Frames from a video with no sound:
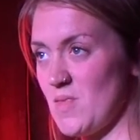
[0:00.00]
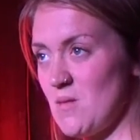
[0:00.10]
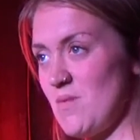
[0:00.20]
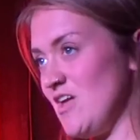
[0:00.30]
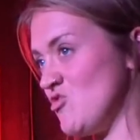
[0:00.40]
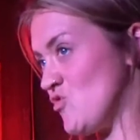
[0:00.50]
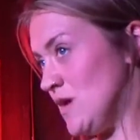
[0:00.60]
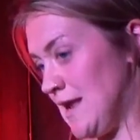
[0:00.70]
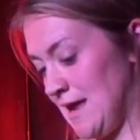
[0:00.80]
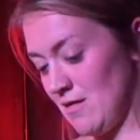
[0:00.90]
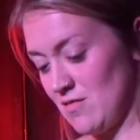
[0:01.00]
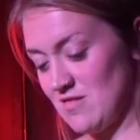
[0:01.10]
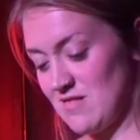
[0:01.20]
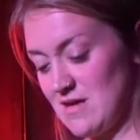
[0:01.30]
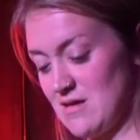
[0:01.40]
But injury
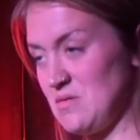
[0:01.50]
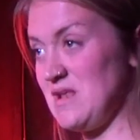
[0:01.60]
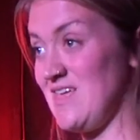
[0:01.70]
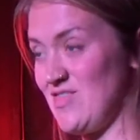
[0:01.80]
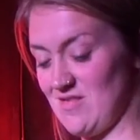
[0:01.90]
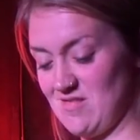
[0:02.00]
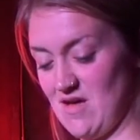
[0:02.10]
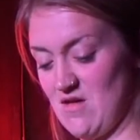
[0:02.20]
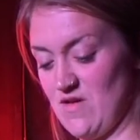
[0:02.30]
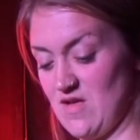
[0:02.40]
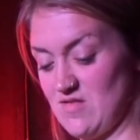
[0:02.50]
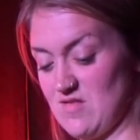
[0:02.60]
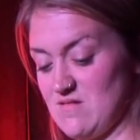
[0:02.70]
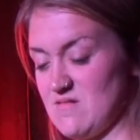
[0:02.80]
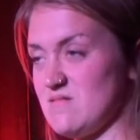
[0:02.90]
lingers beneath the
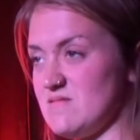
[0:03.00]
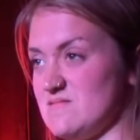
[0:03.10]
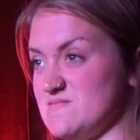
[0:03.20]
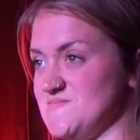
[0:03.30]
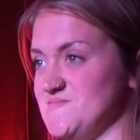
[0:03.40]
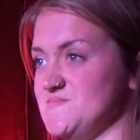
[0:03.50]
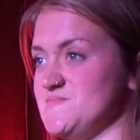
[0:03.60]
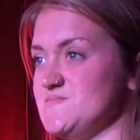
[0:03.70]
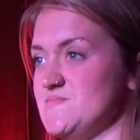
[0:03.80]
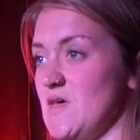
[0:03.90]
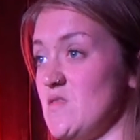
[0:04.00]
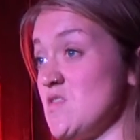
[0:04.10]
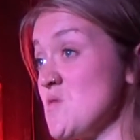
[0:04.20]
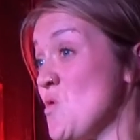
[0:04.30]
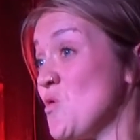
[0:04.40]
surface. The
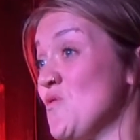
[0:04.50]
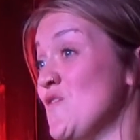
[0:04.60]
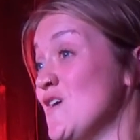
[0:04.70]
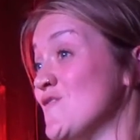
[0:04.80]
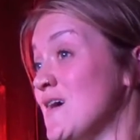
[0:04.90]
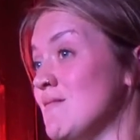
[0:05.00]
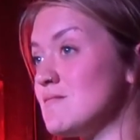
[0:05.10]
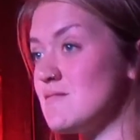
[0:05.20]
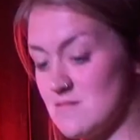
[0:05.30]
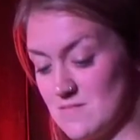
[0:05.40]
tomography of guilt.